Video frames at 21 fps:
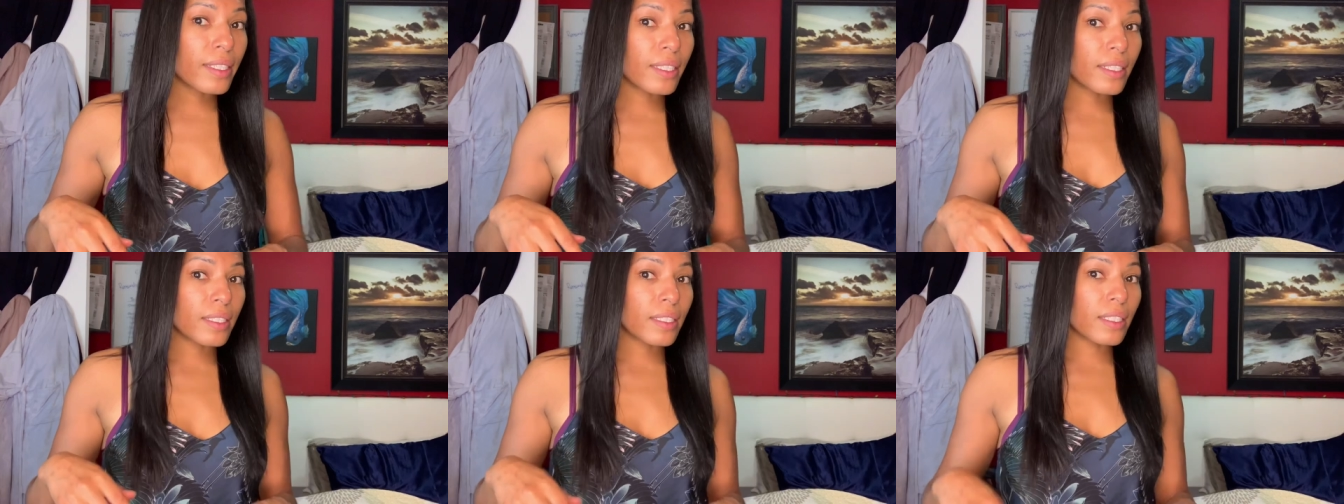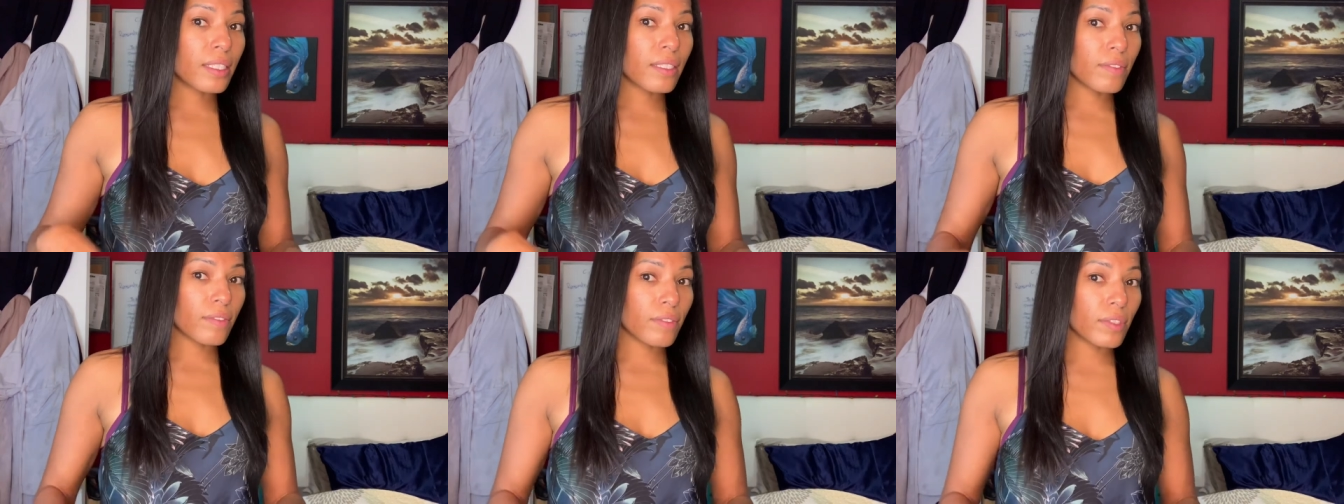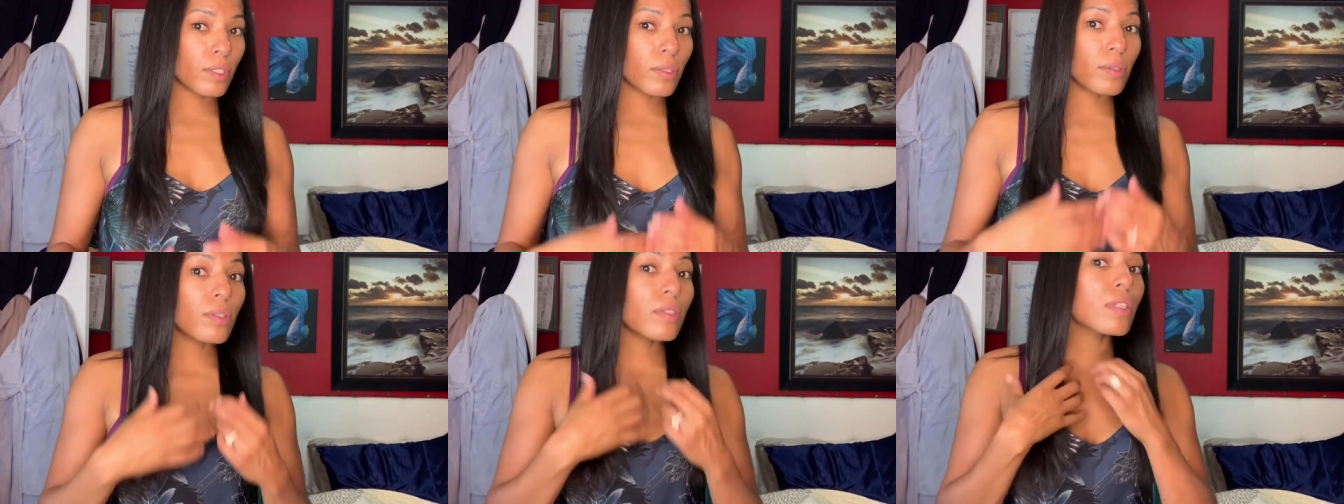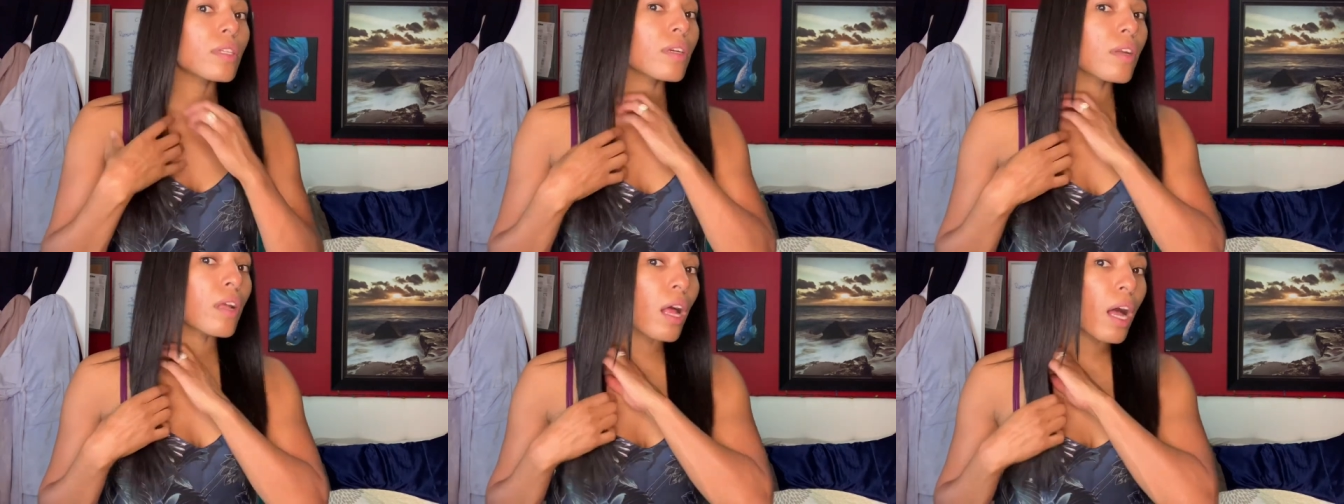can give you a
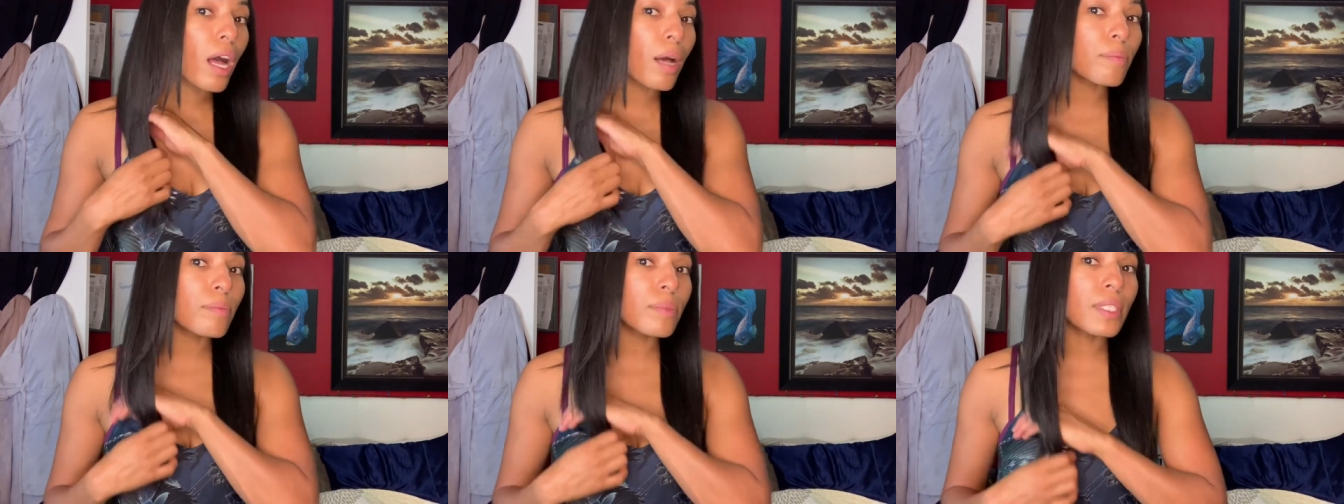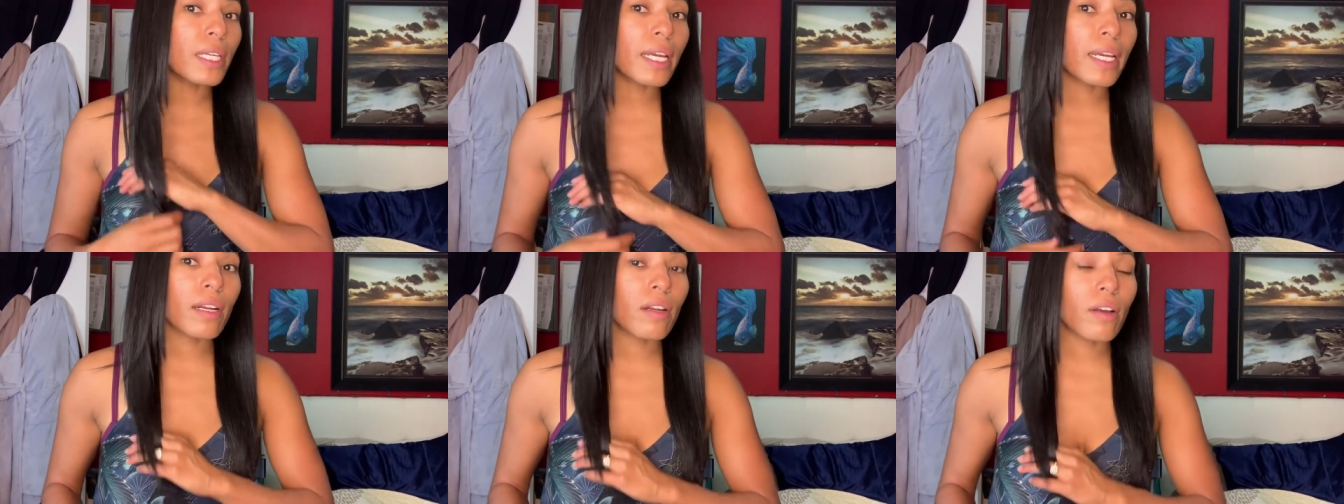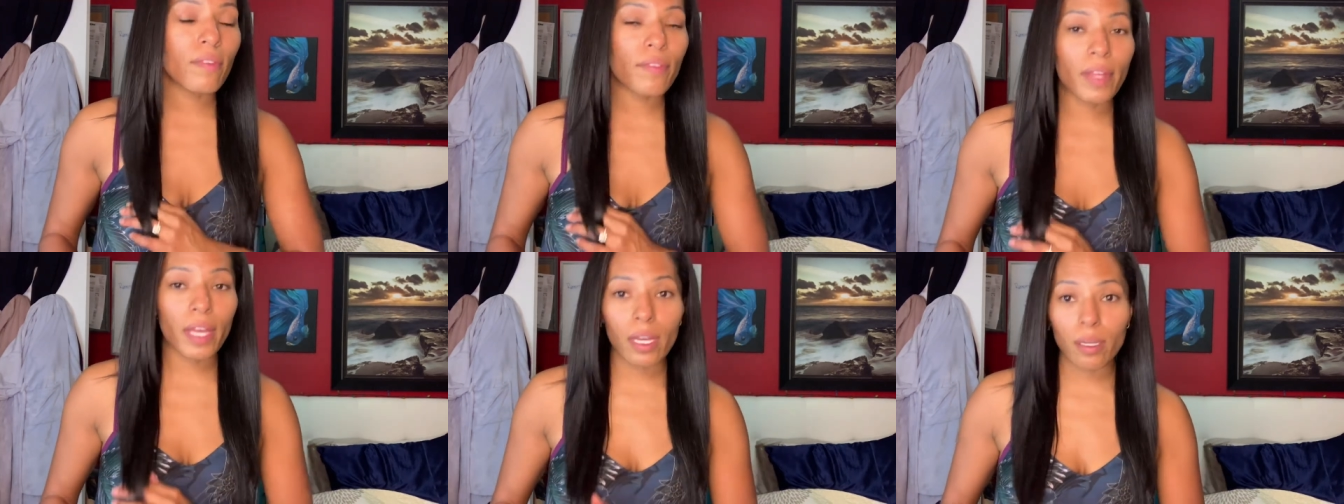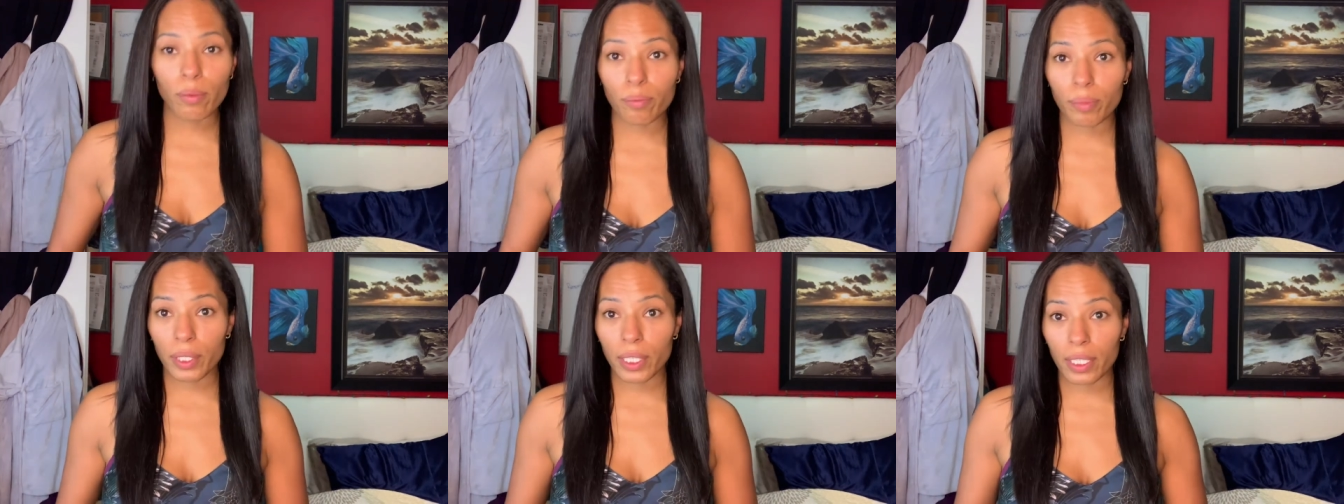little update on
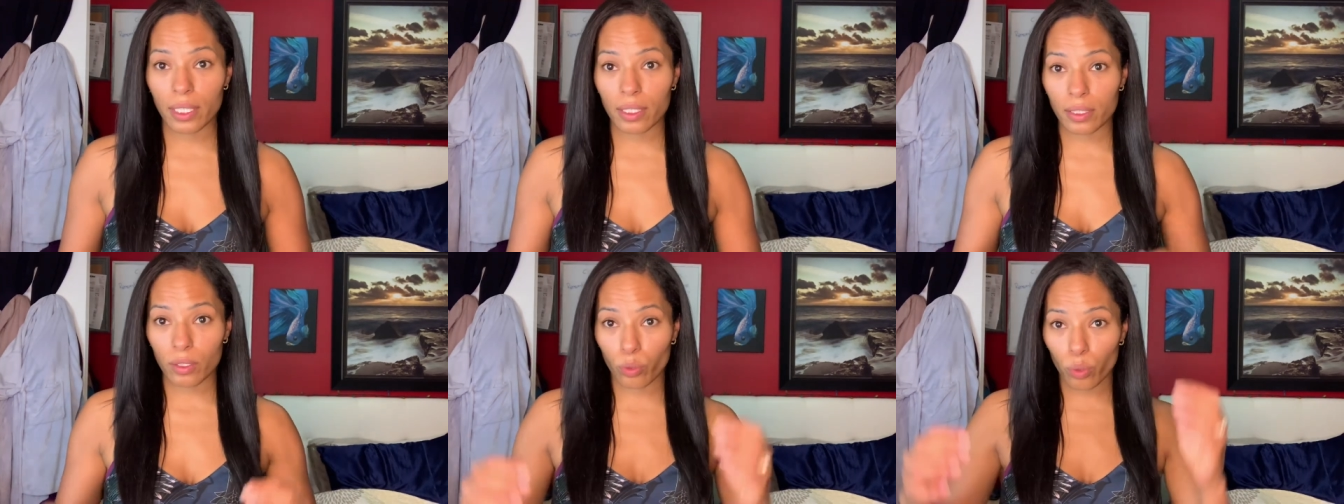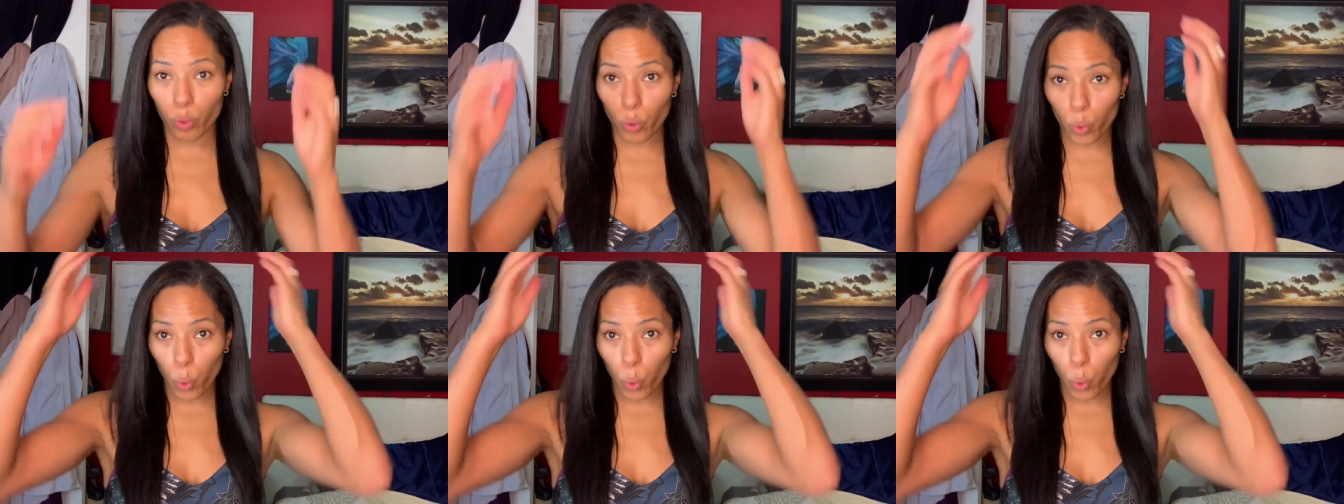that, but